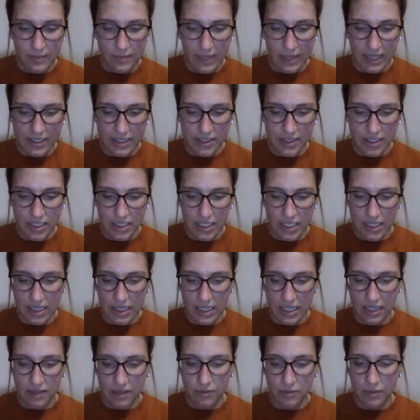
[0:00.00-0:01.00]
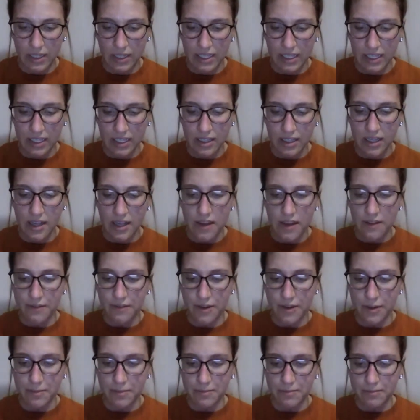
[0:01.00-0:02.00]
I stood in line, waiting
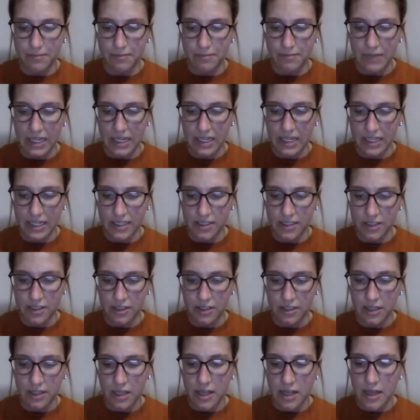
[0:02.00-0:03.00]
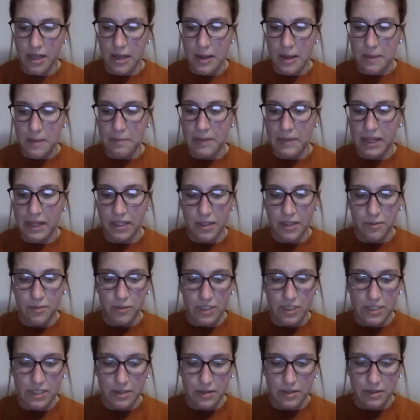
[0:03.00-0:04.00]
for my next turn. Malcolm
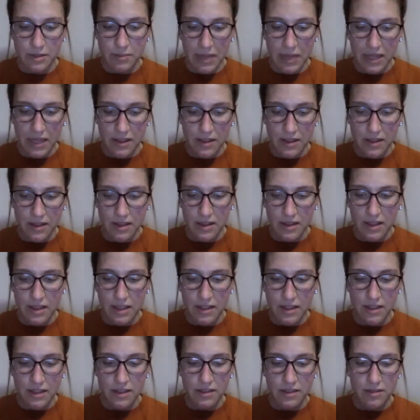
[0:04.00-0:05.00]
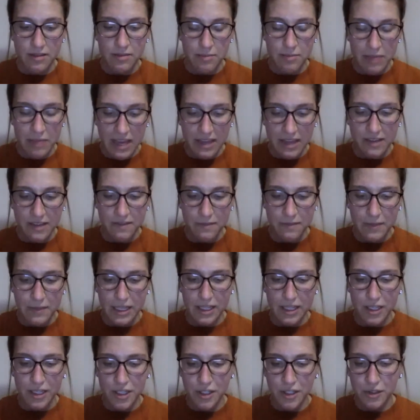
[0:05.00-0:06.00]
was in, in back of
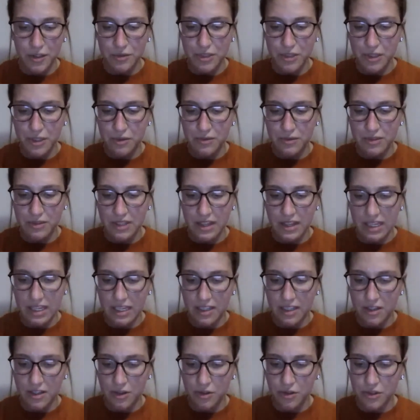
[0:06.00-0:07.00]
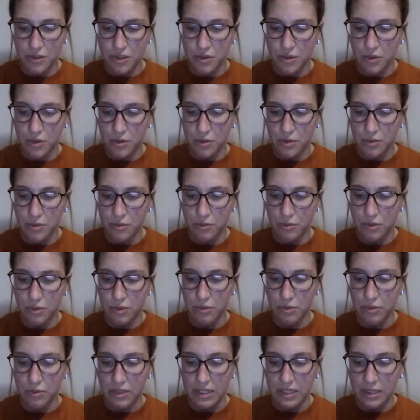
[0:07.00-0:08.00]
me. You don't think Coach
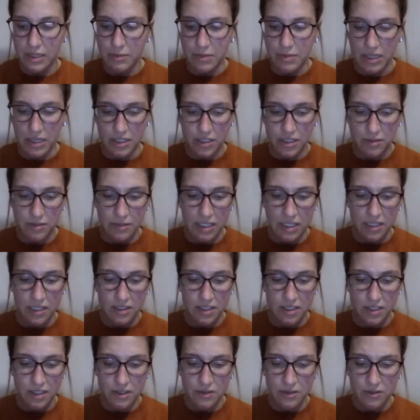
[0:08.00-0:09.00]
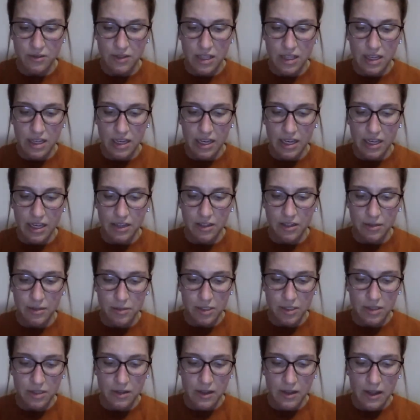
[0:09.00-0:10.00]
would really bench me, do you? I
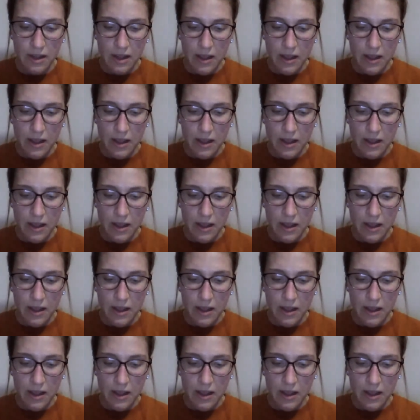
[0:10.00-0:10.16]
grumbled.